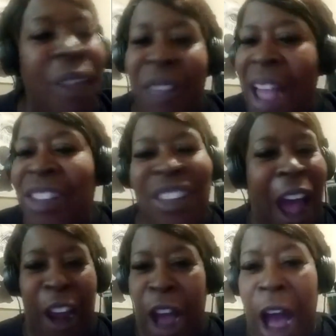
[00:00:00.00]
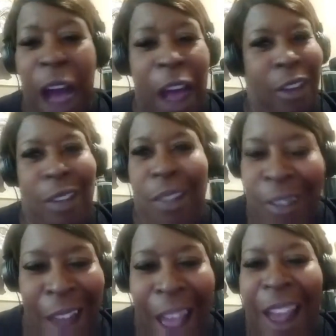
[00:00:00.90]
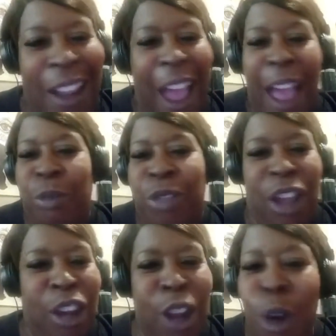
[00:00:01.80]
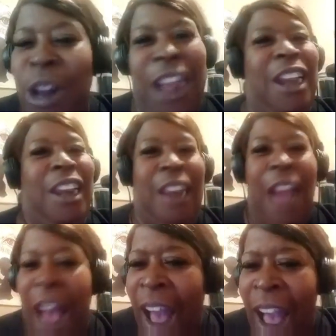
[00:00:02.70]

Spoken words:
That's not us. Not, absolutely not.